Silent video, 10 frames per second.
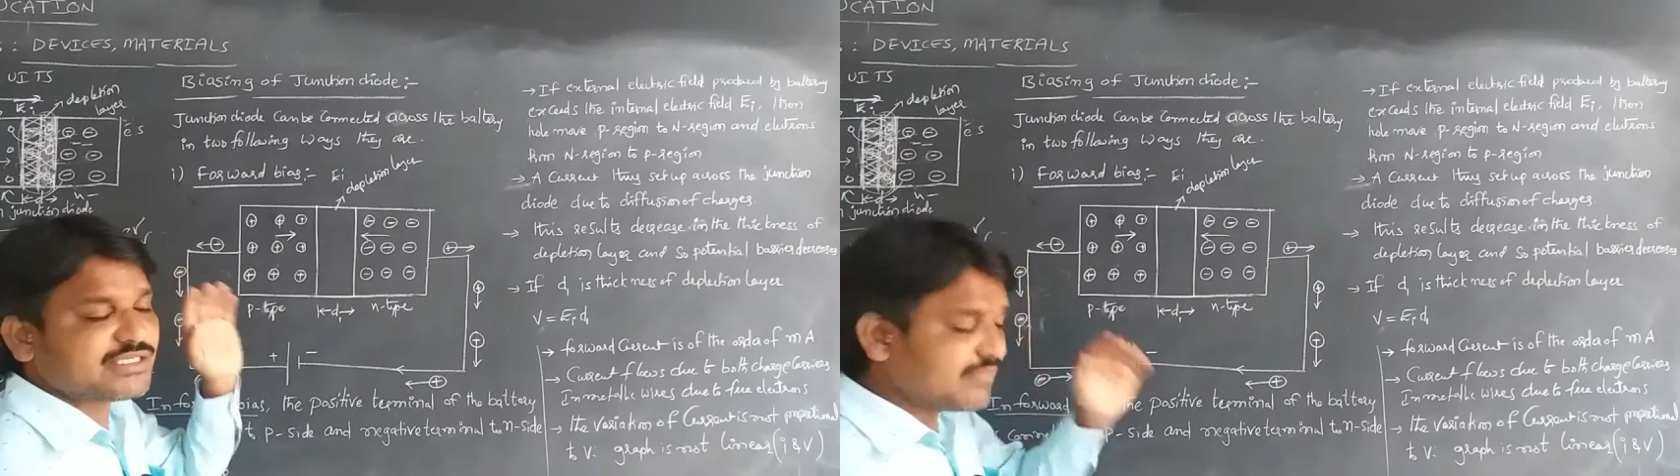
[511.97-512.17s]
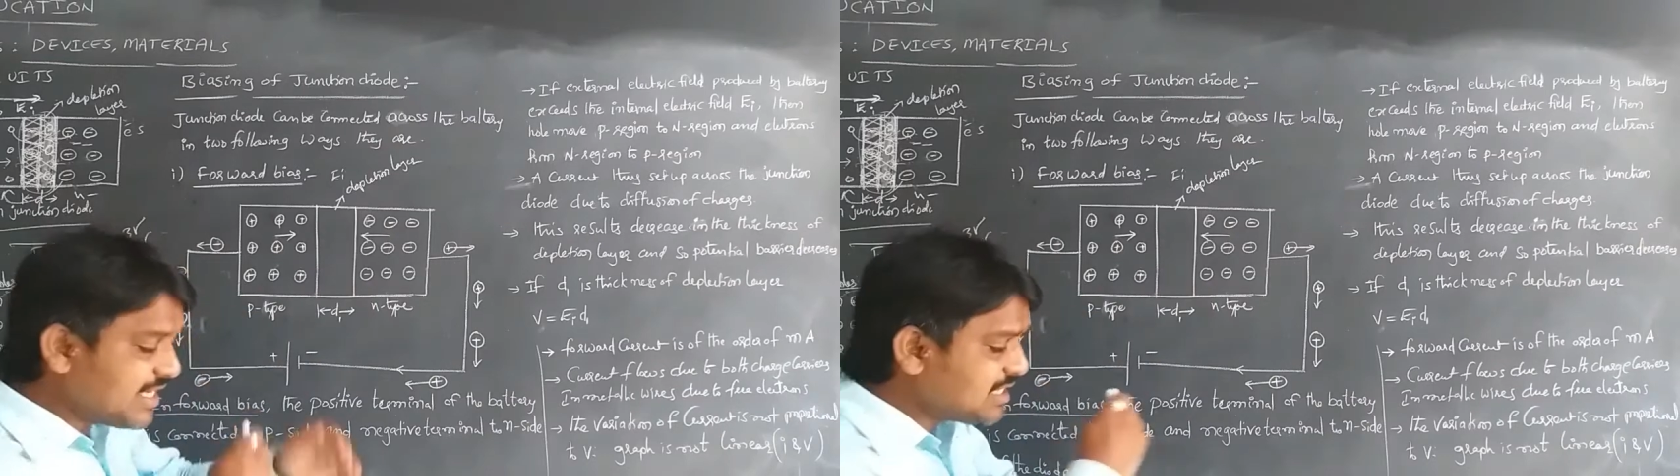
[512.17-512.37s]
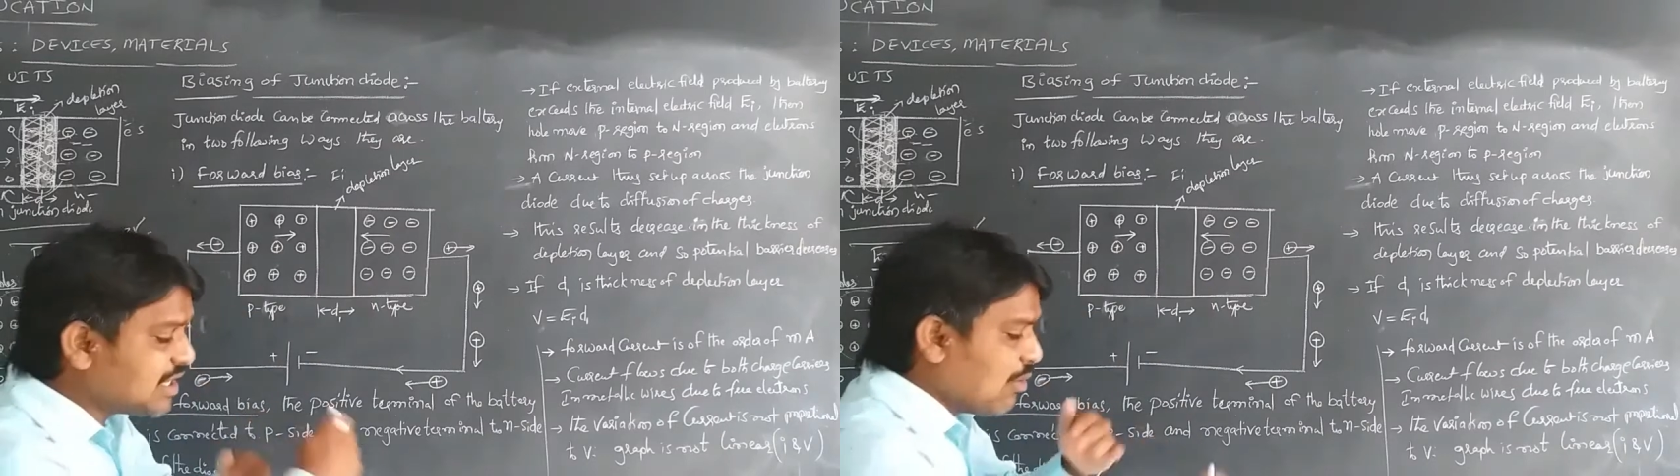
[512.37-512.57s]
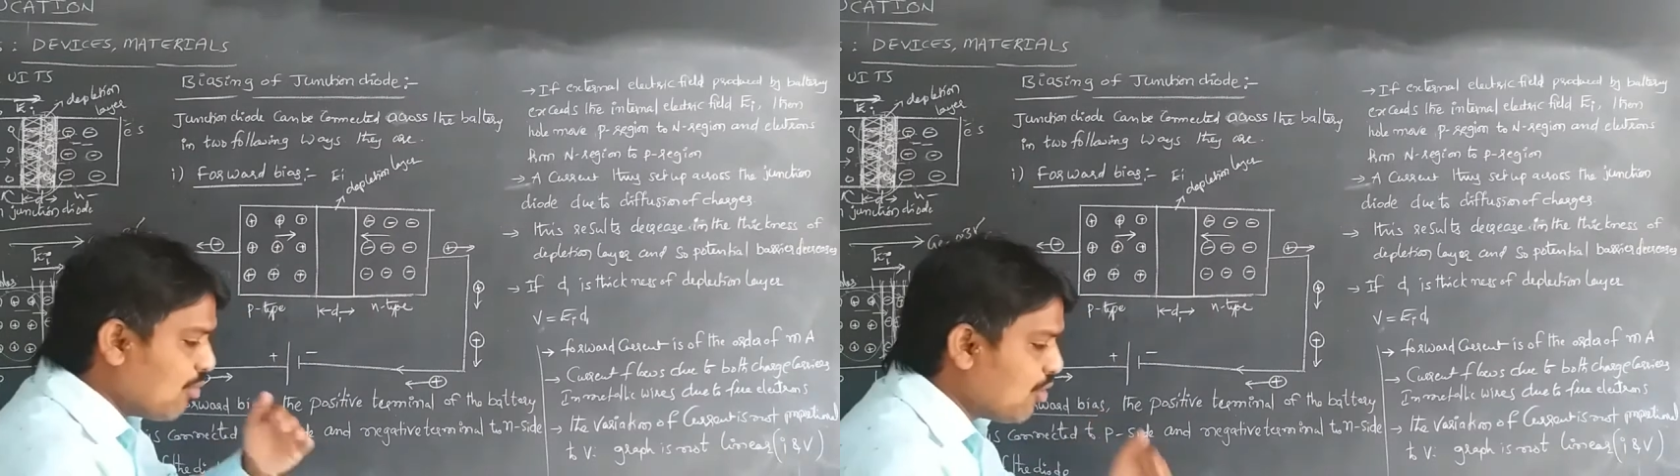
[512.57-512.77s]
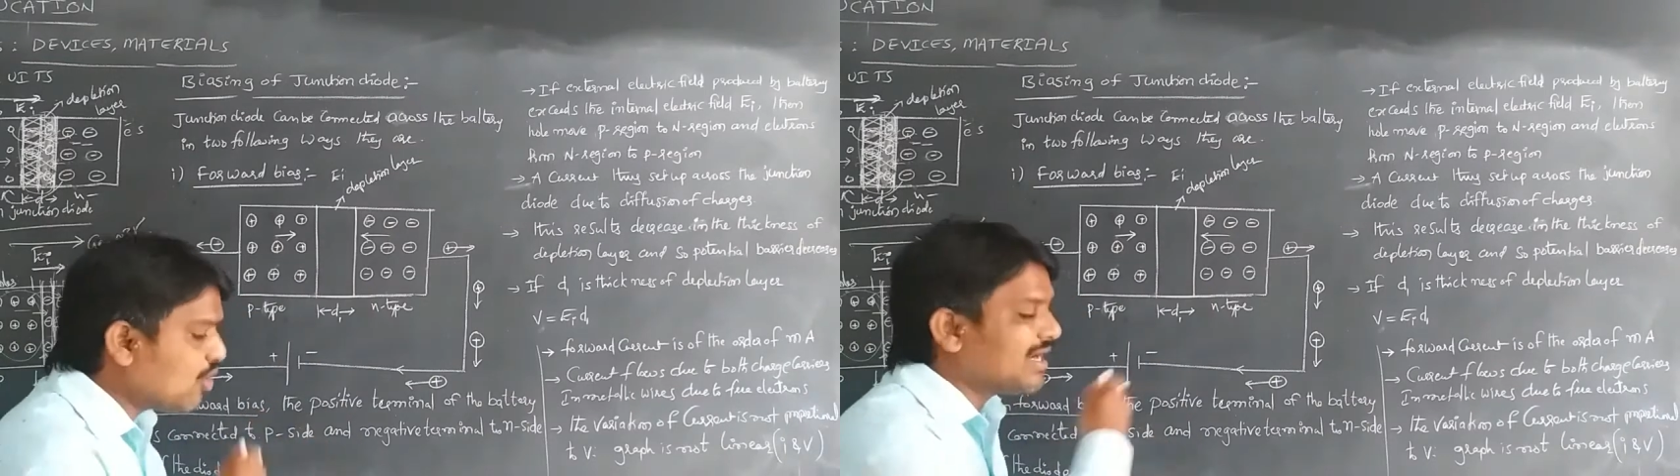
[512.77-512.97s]
It means
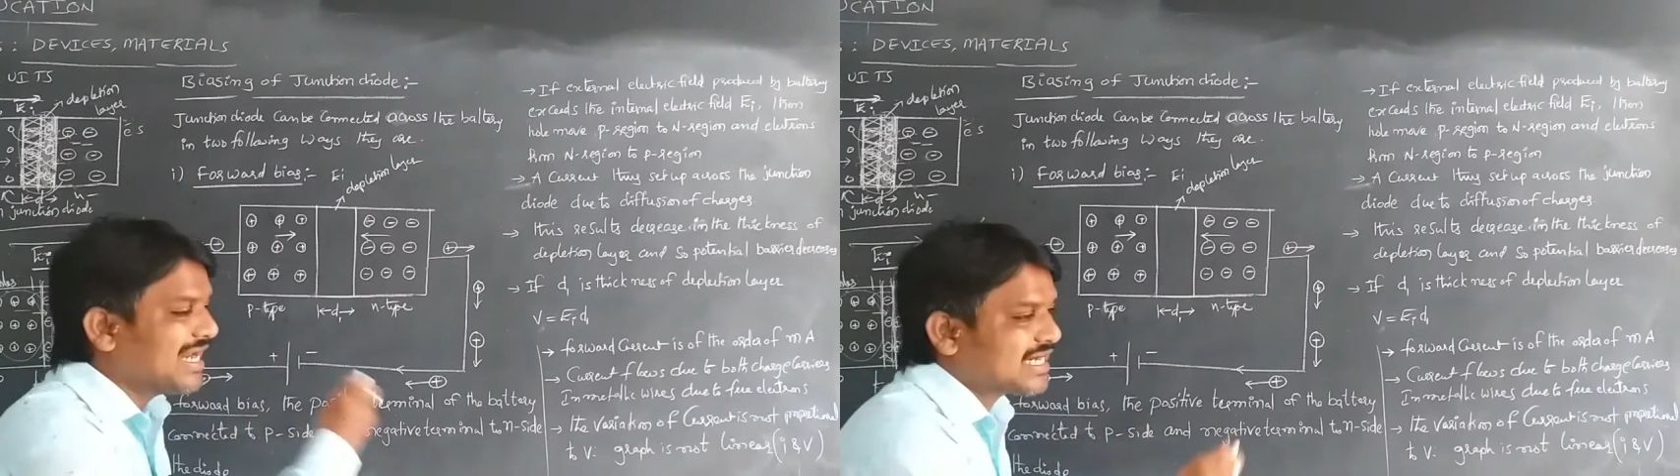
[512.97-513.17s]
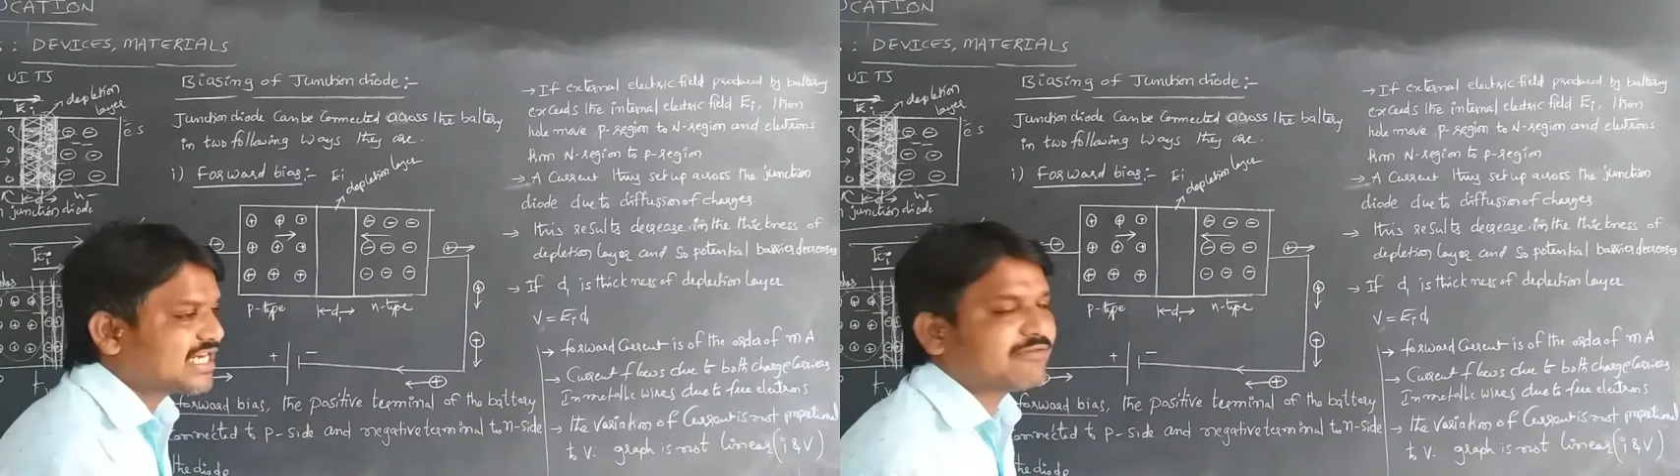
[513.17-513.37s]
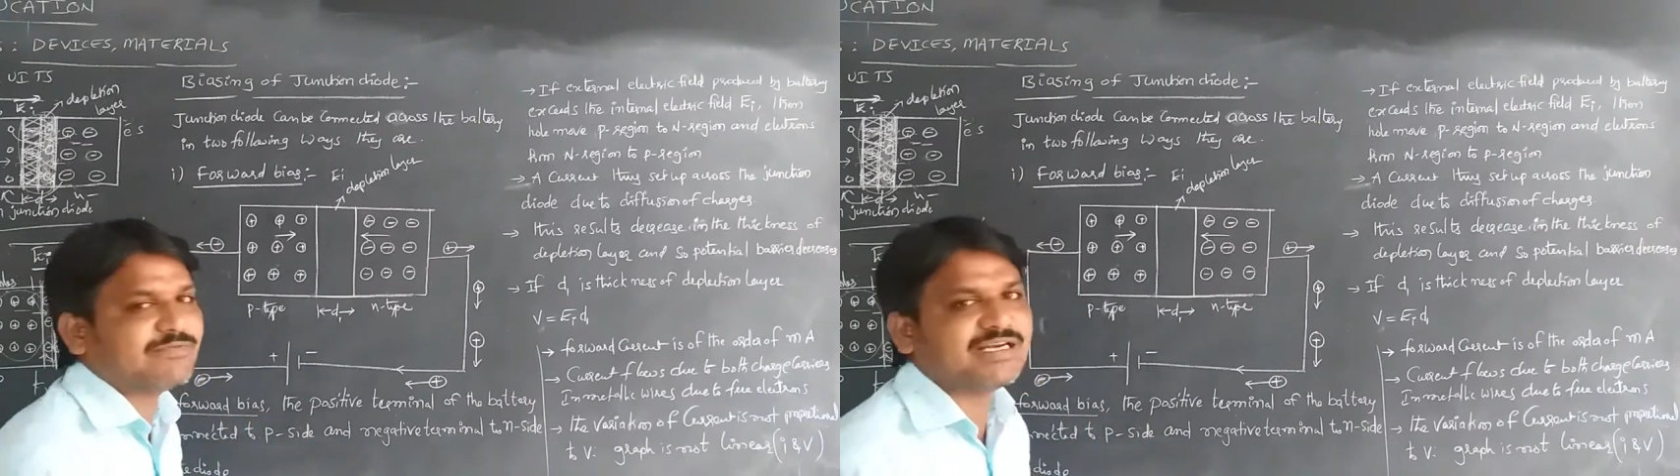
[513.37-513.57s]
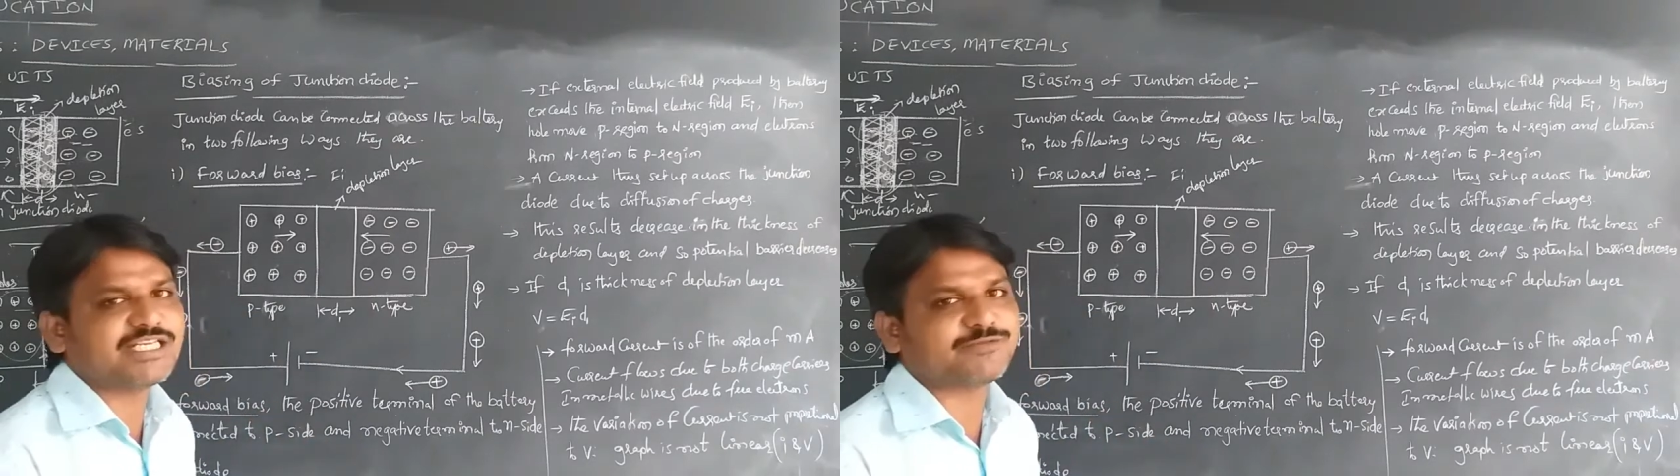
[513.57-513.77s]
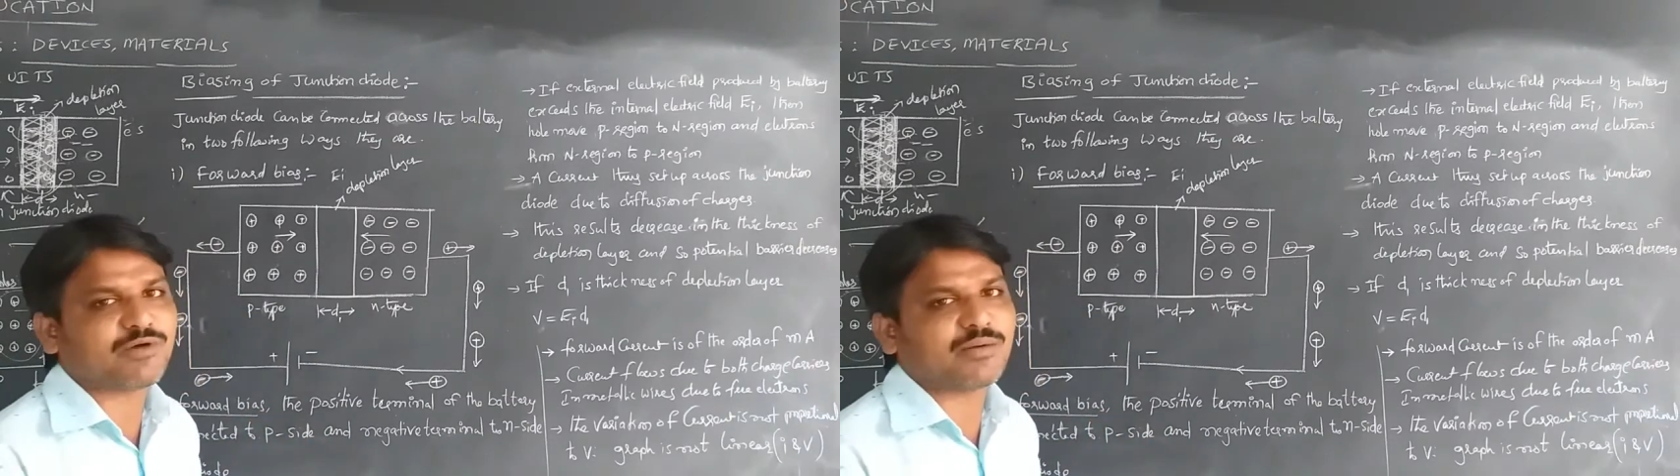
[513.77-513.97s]
more electric field
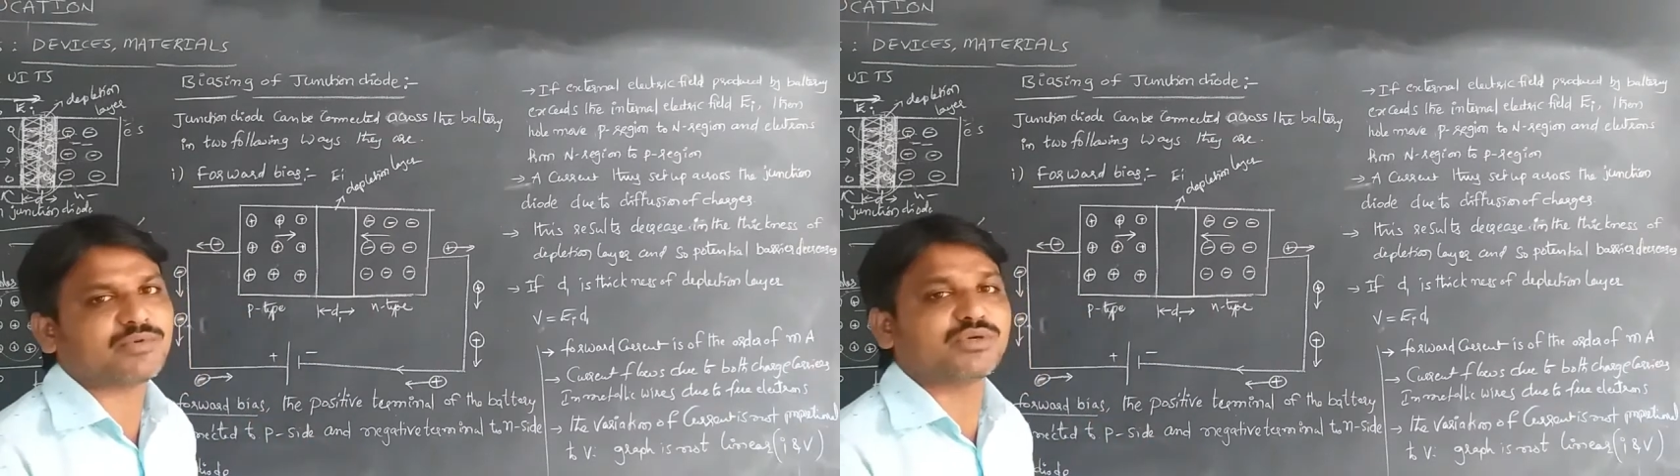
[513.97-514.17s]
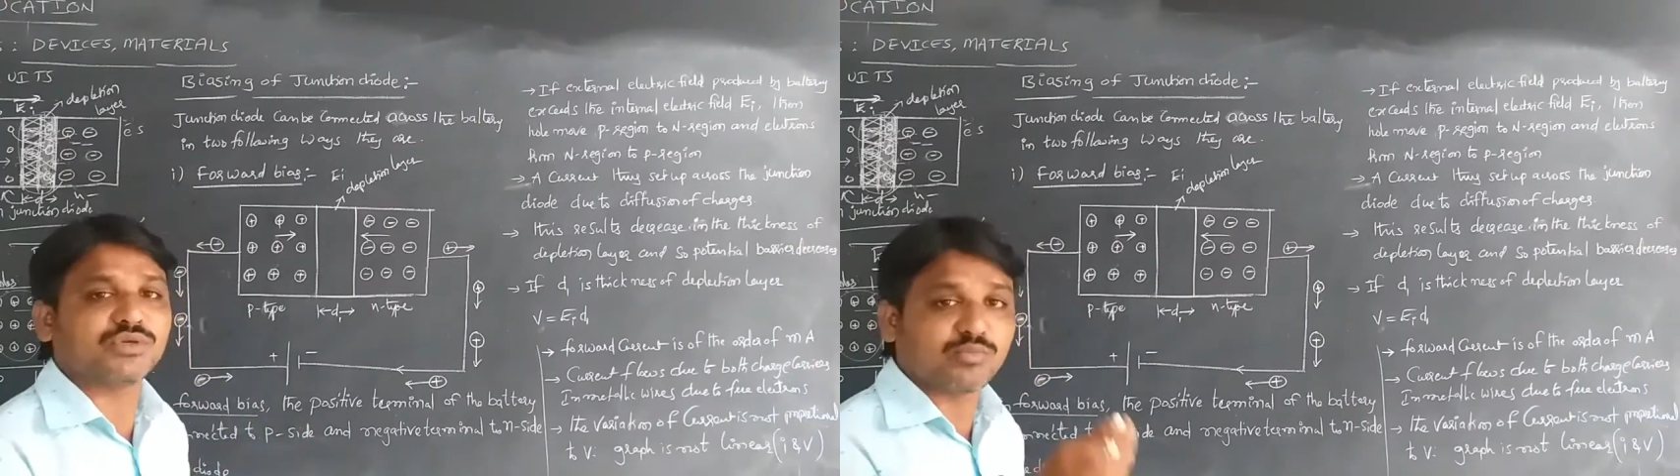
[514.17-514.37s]
is formed